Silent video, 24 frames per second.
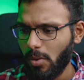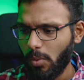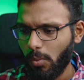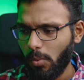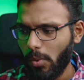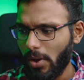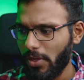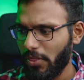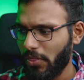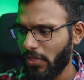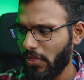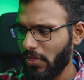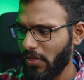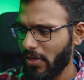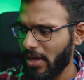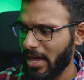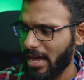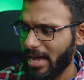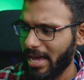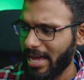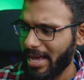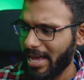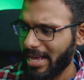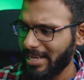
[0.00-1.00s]
with
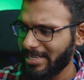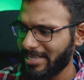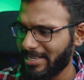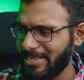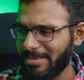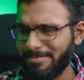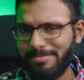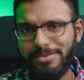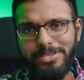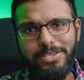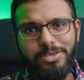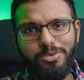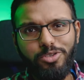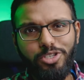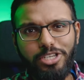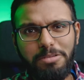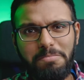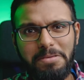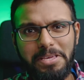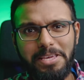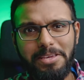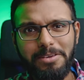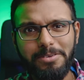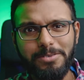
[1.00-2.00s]
uh, some new G
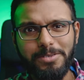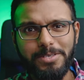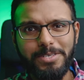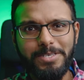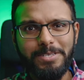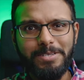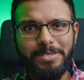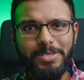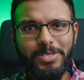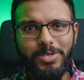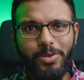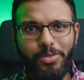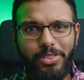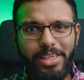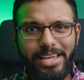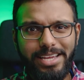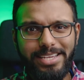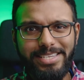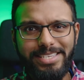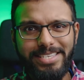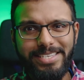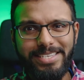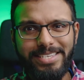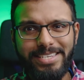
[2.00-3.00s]
P Us. So
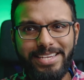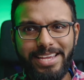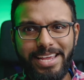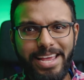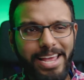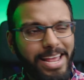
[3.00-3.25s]
this